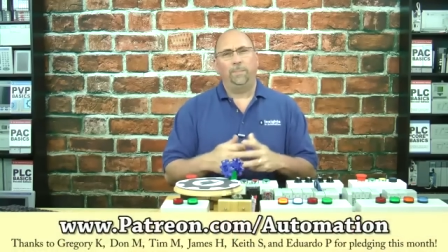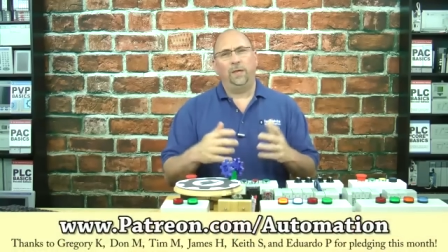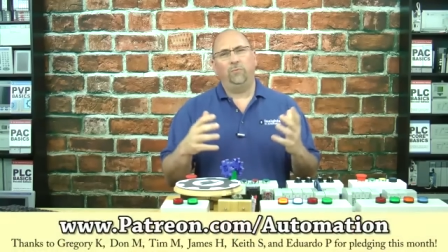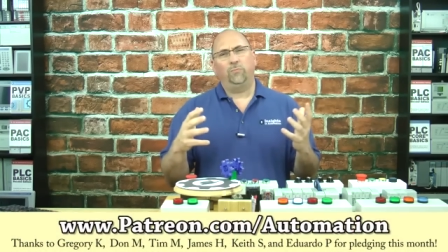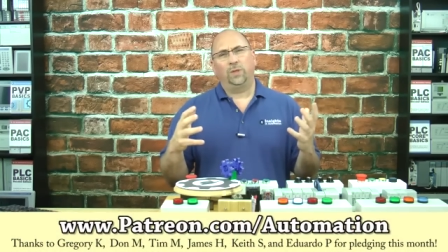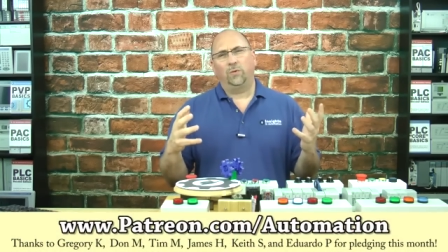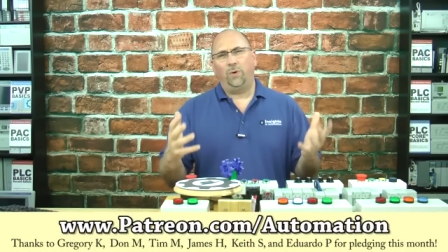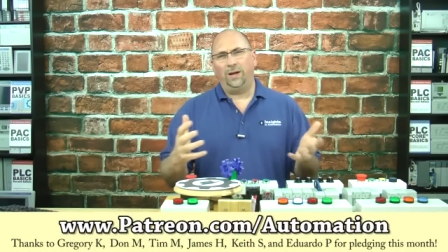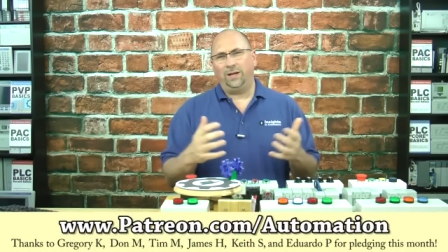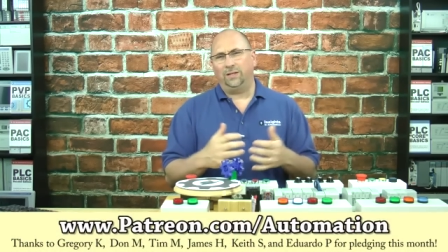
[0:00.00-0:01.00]
then
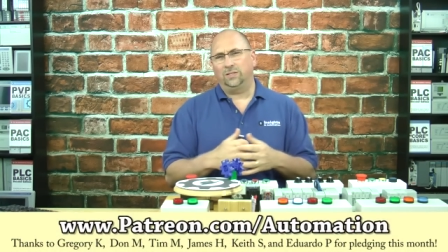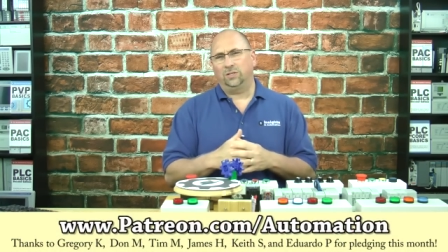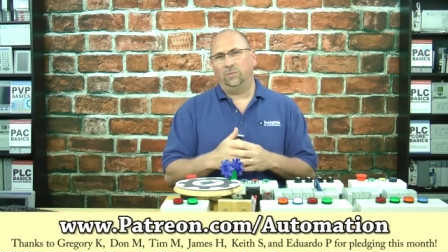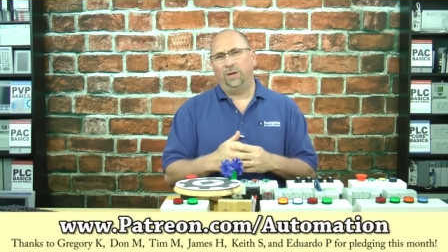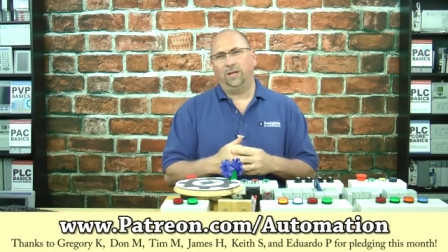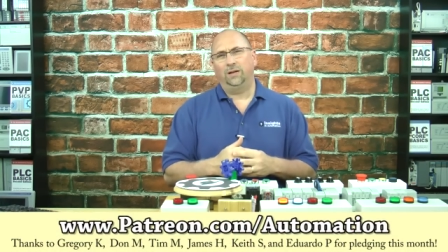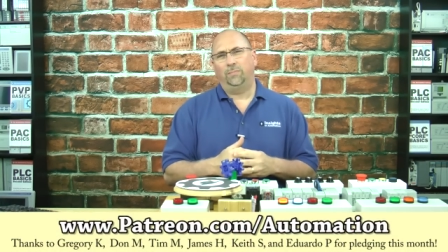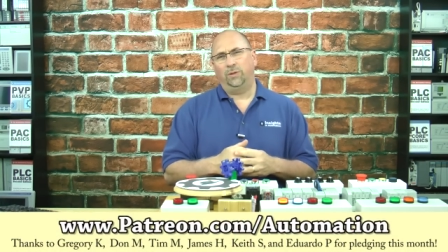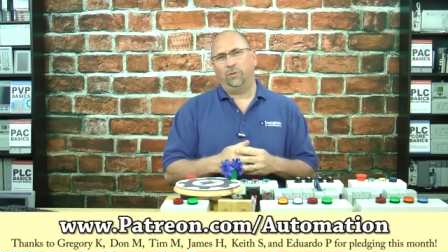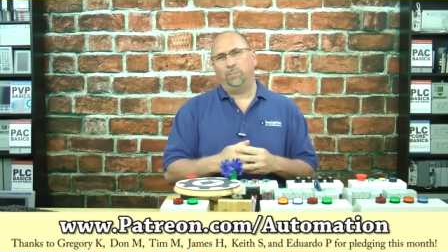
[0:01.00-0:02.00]
why not consider making
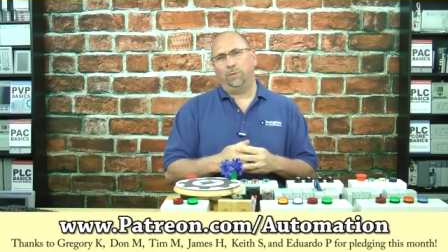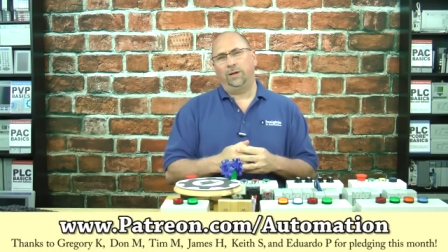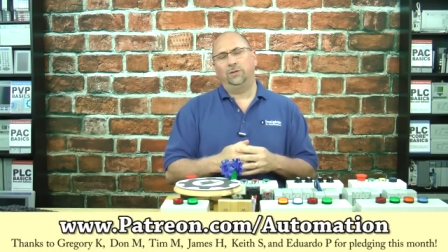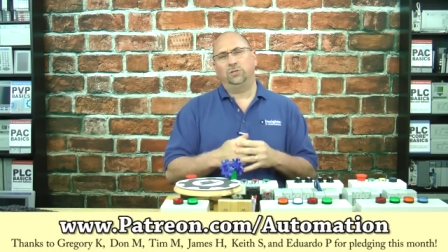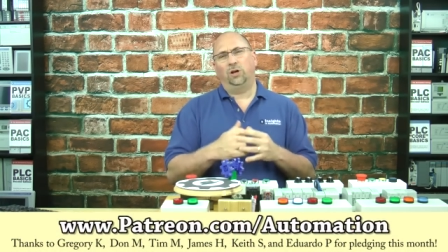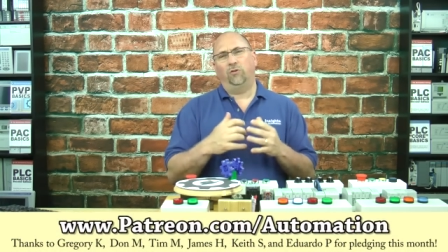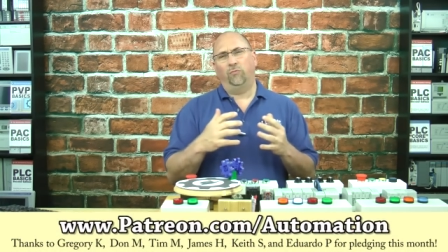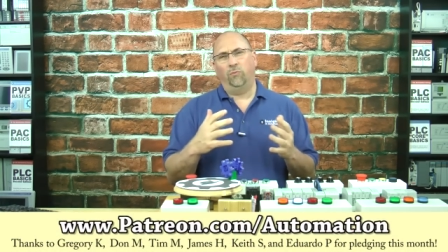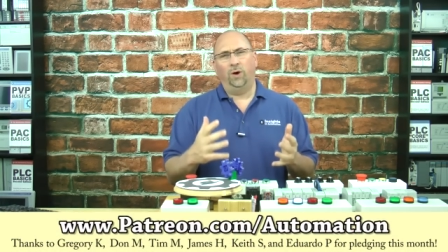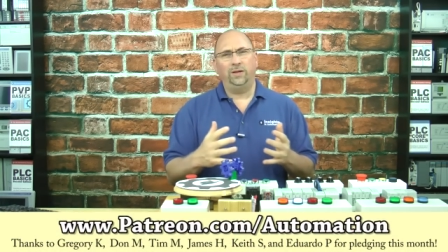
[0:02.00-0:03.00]
a monthly pledge
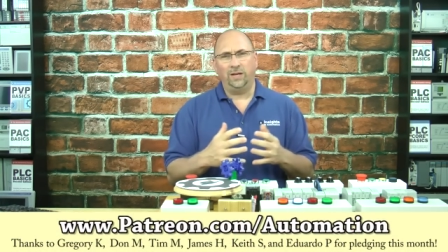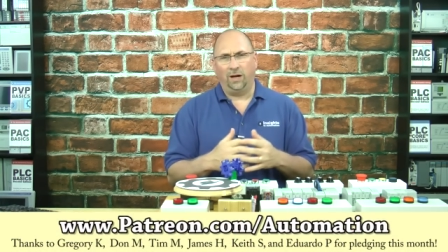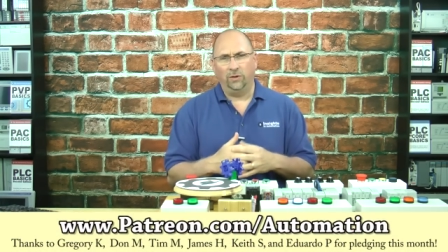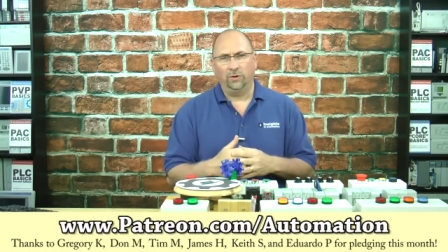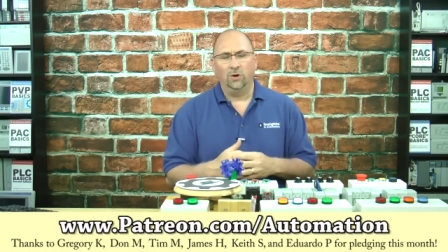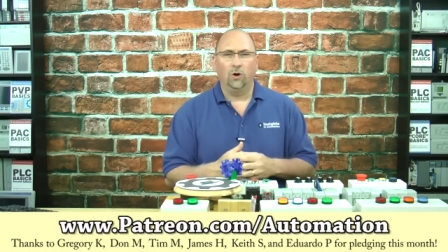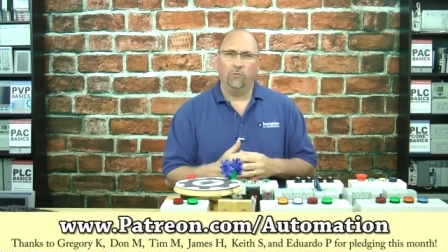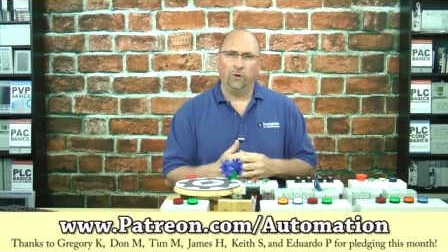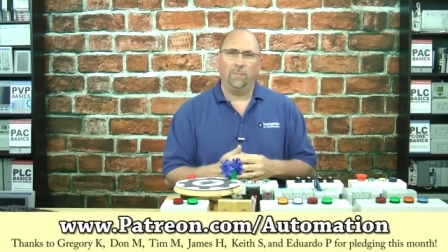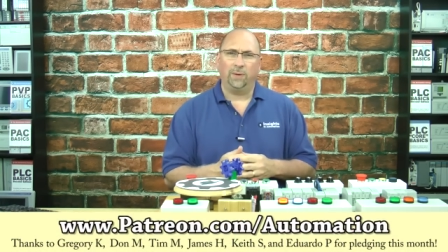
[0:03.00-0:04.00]
of one dollar
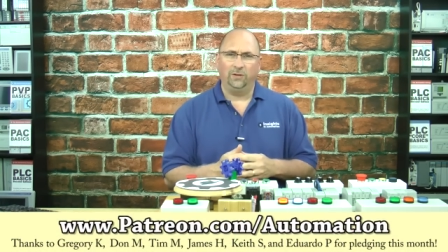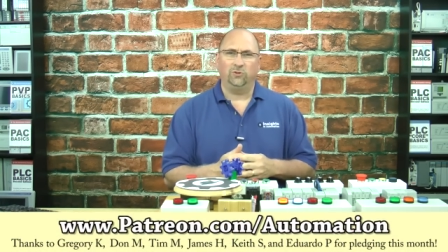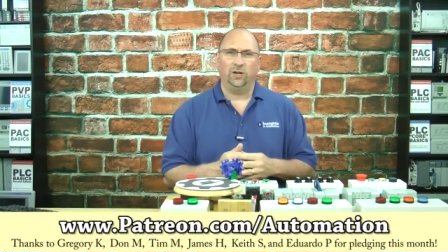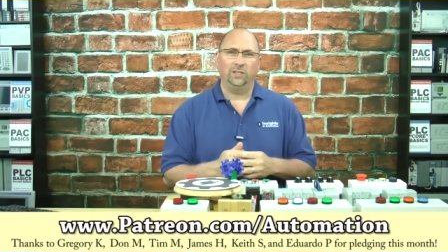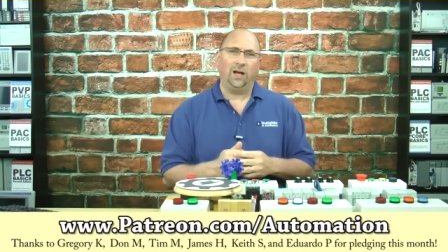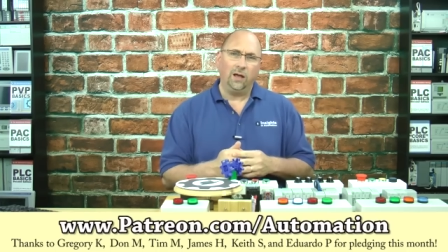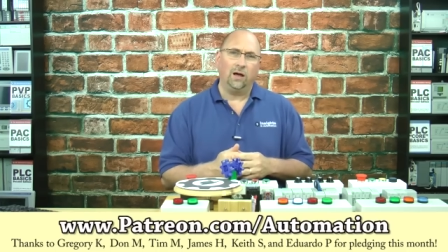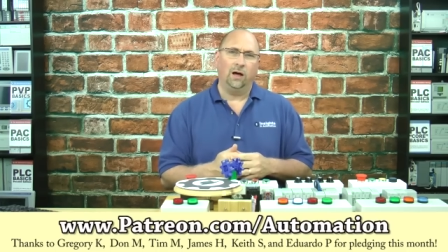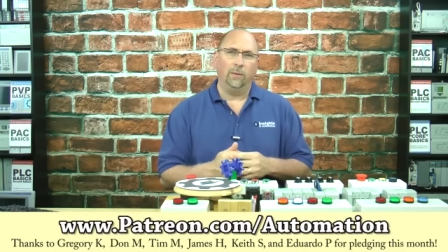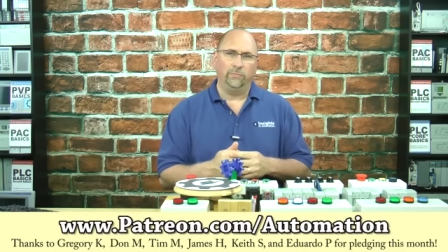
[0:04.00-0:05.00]
over at patreon dot
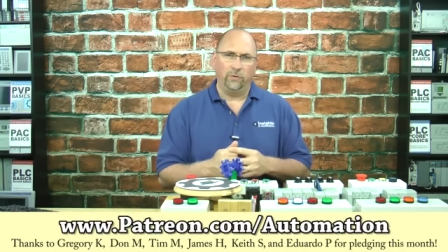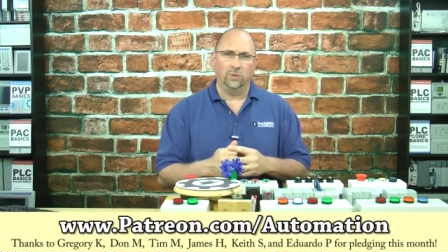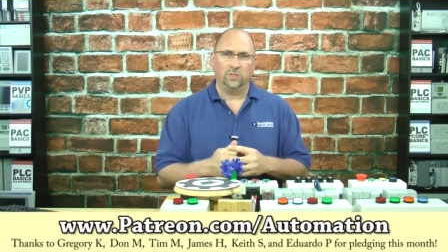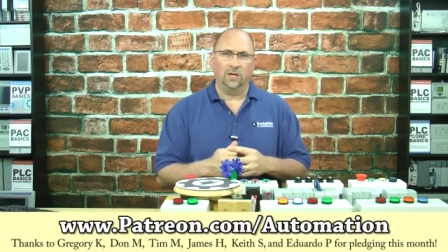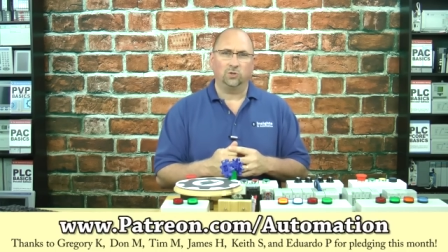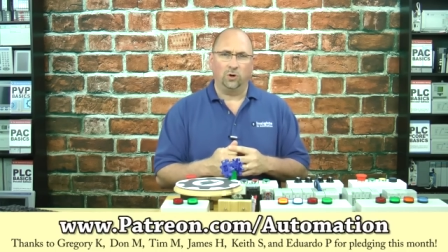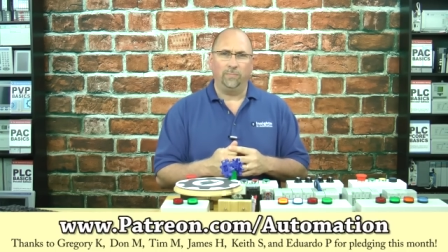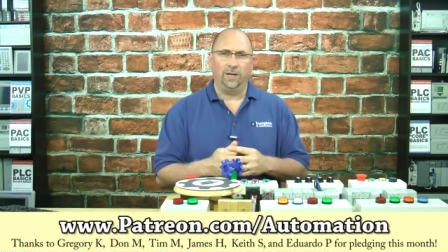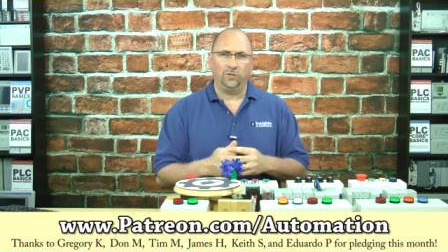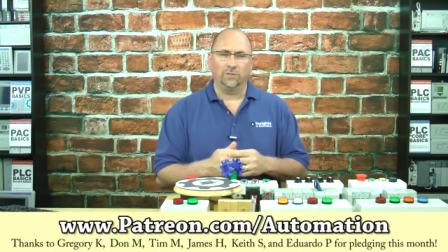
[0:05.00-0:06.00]
com forward slash
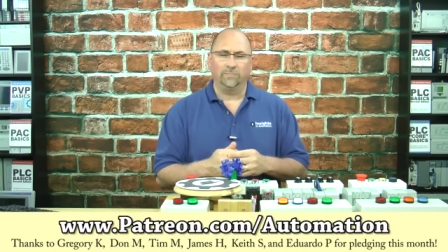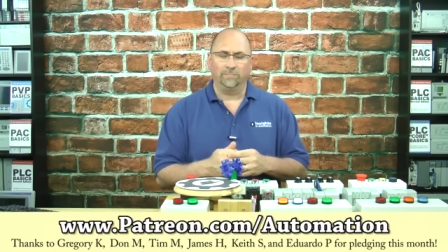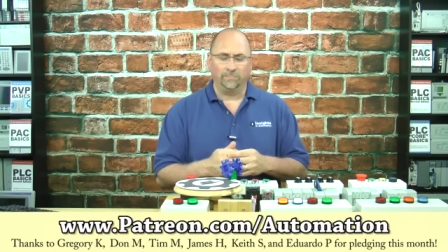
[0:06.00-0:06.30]
automation.